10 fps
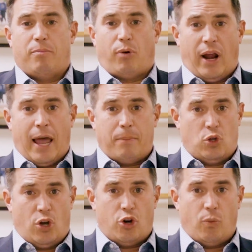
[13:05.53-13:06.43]

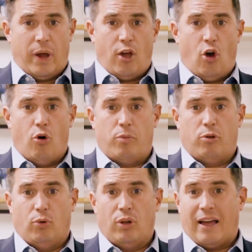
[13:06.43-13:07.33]
Perhaps on your way home,
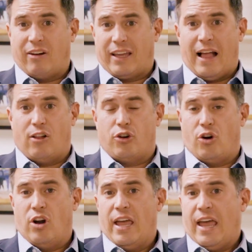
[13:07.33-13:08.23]
you pull out a
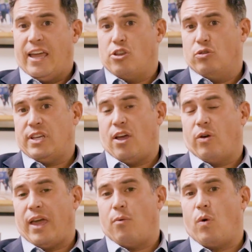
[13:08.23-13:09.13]
calendar and you say,
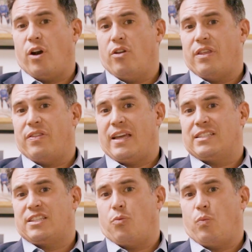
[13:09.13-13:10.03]
okay, what are the
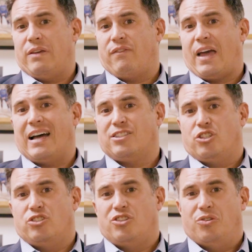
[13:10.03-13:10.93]
things that we've got
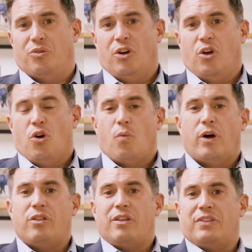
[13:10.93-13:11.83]
to do?
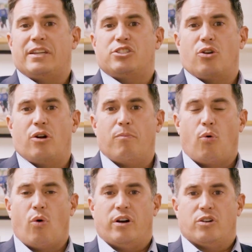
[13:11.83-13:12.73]
What are the things that are
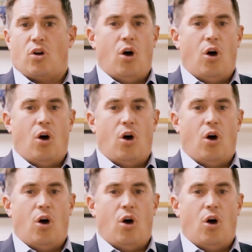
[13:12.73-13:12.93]
important?